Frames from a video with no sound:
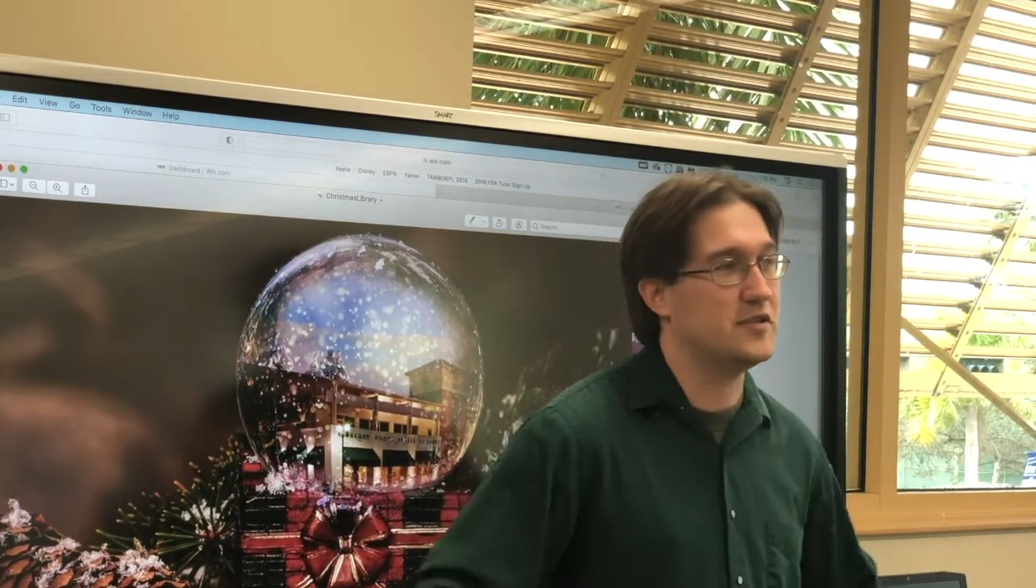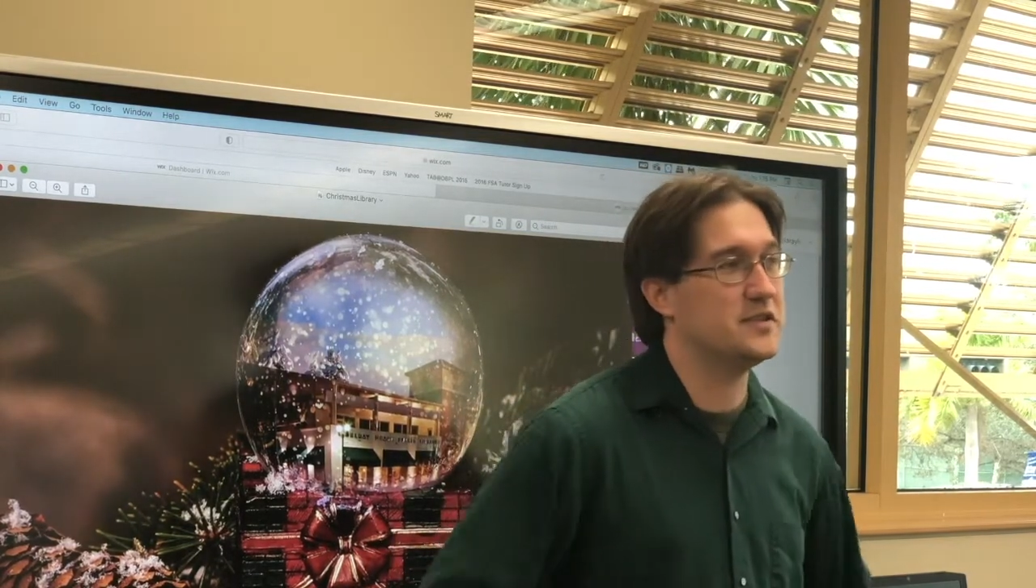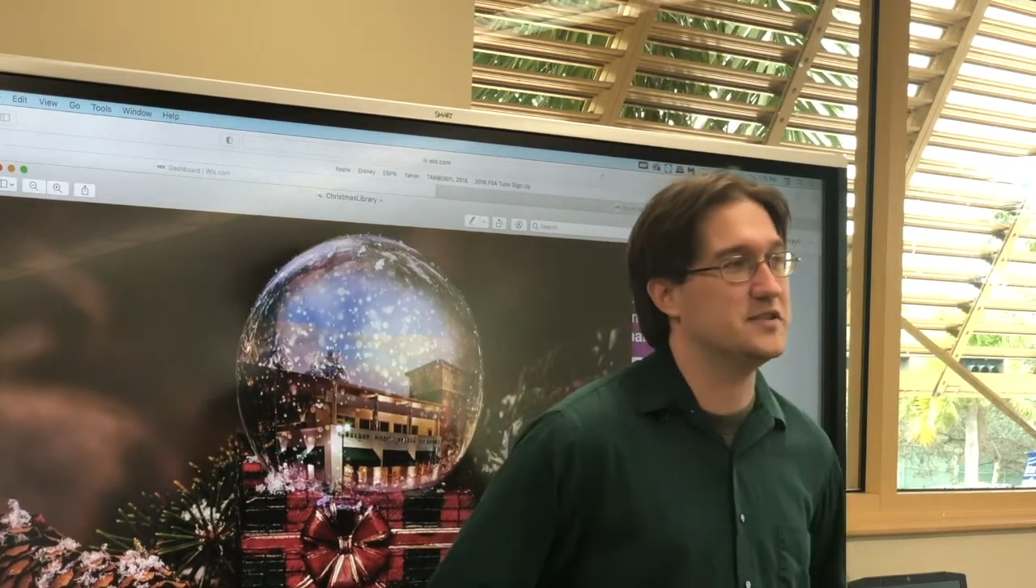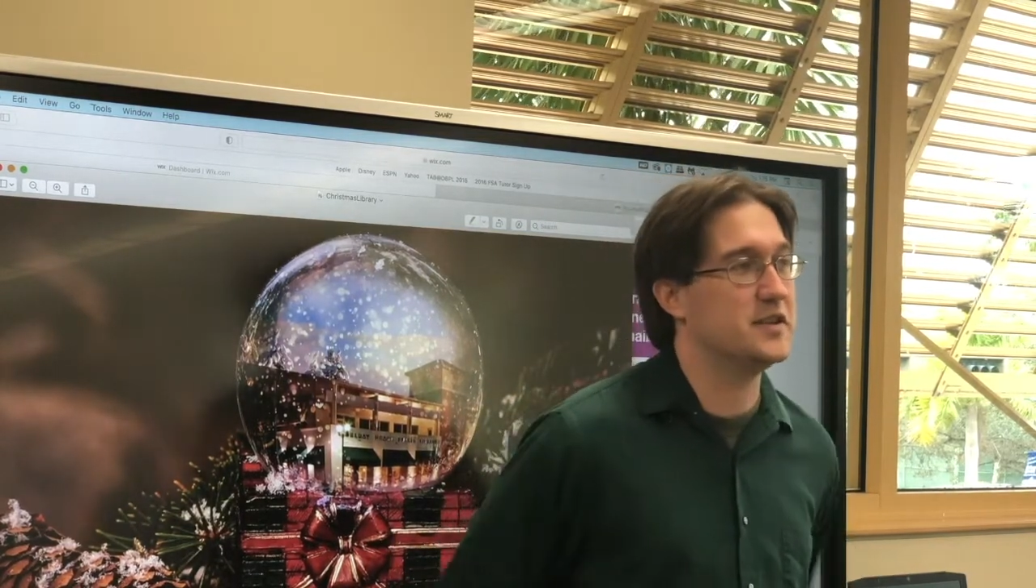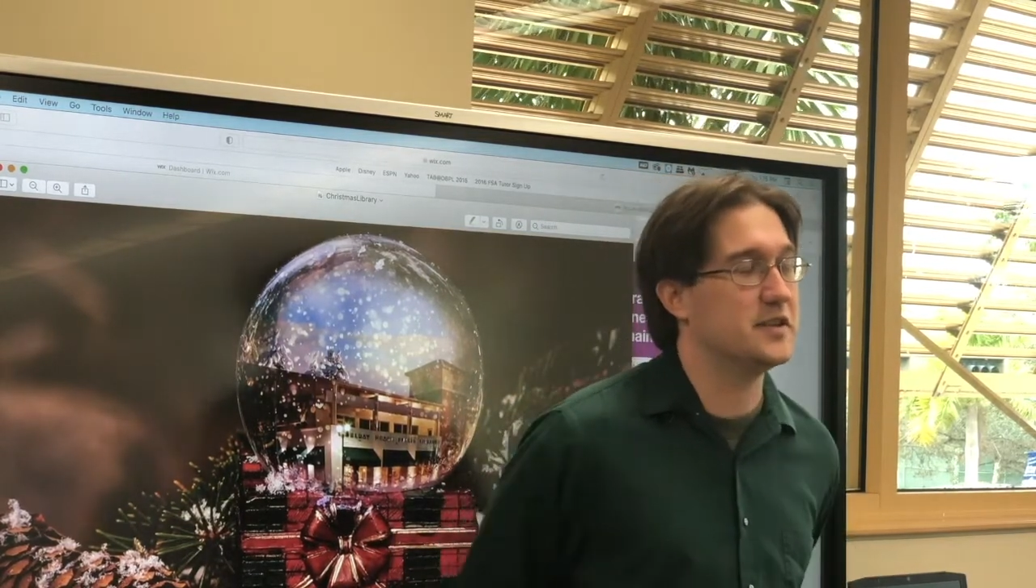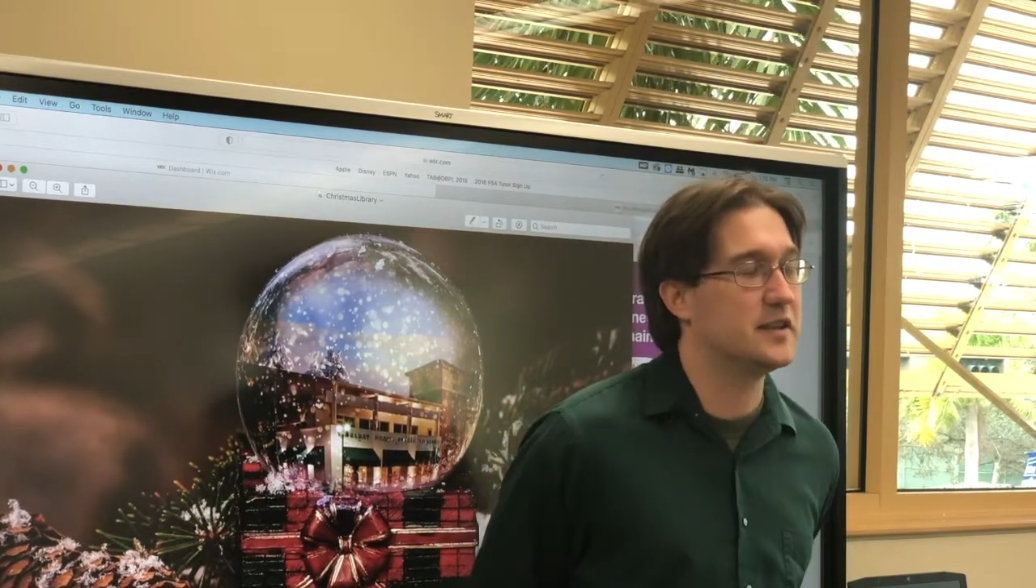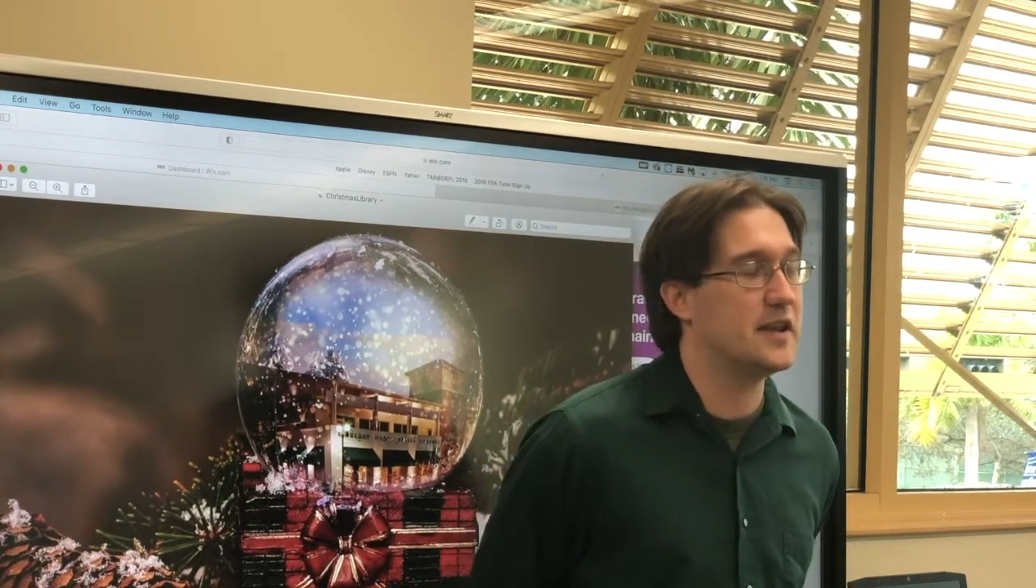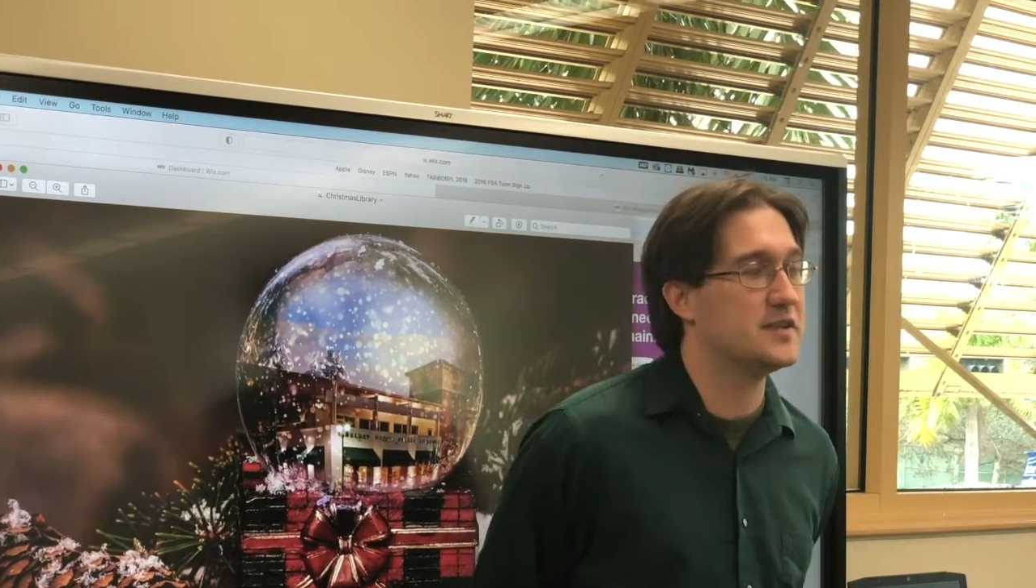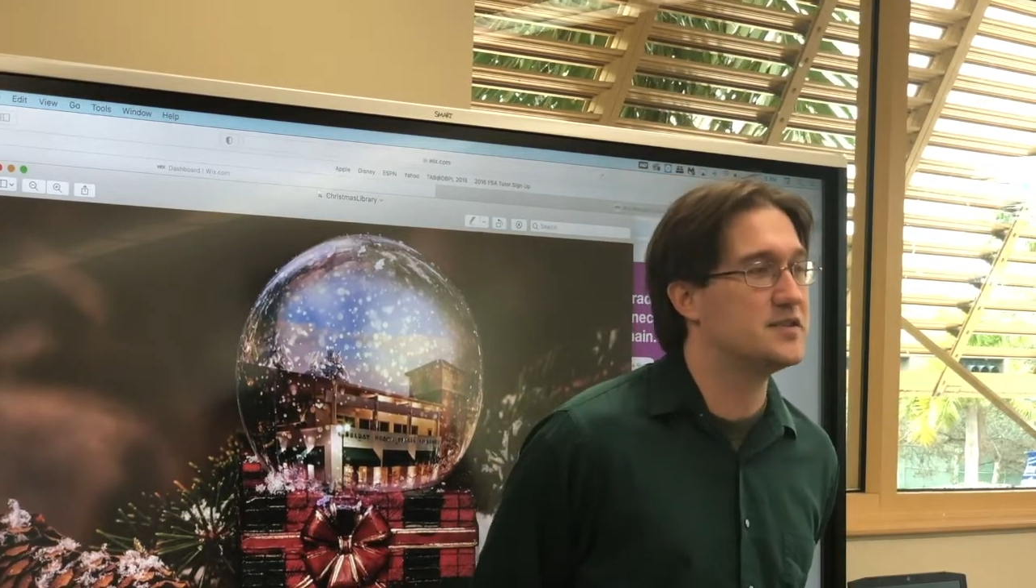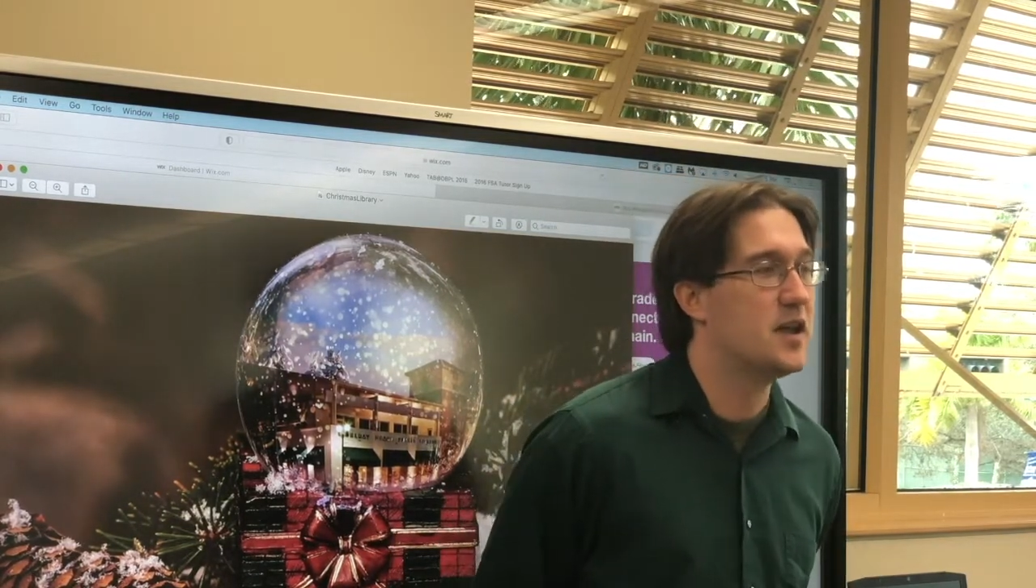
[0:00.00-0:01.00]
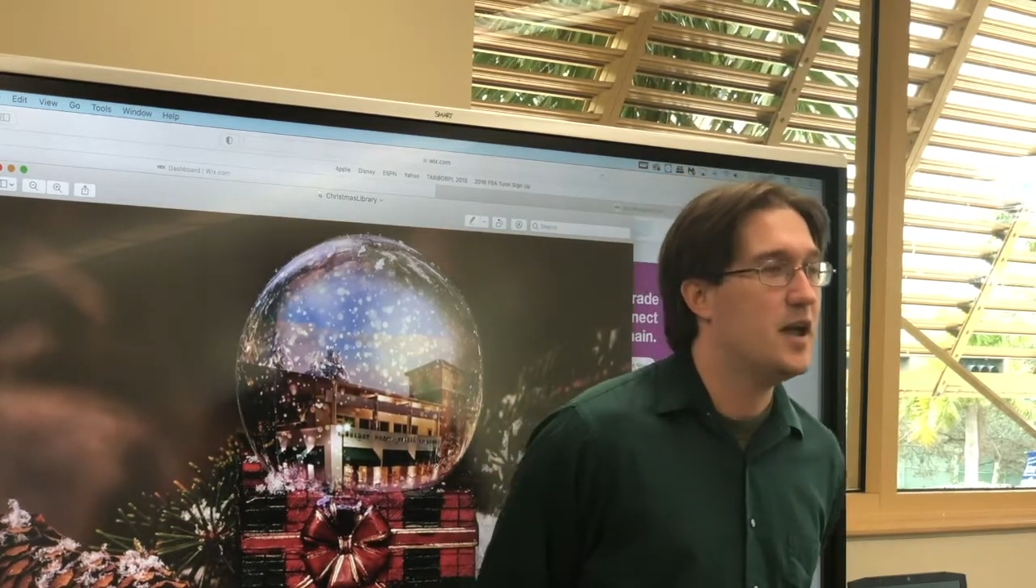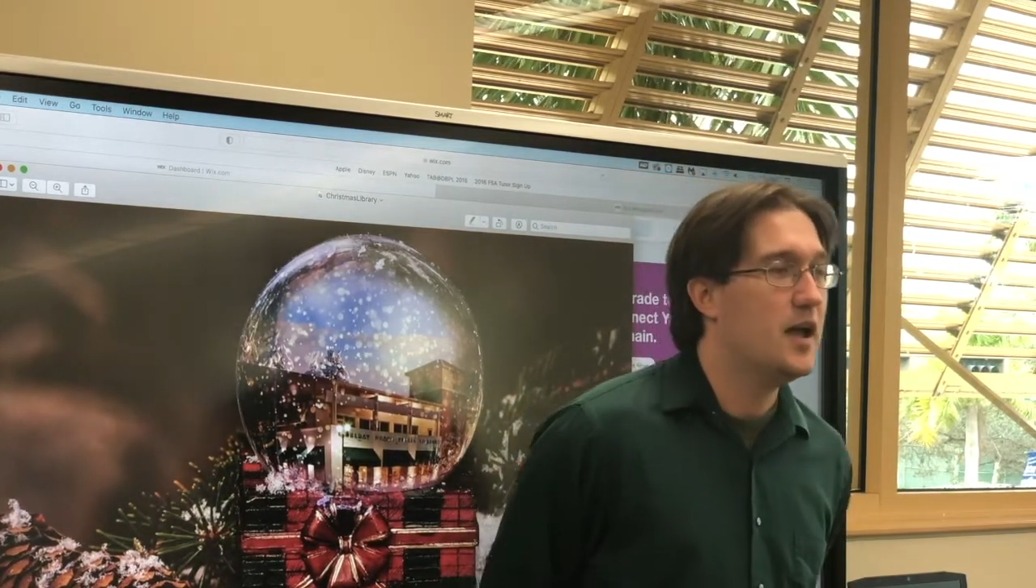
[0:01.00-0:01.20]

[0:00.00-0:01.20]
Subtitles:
design the class,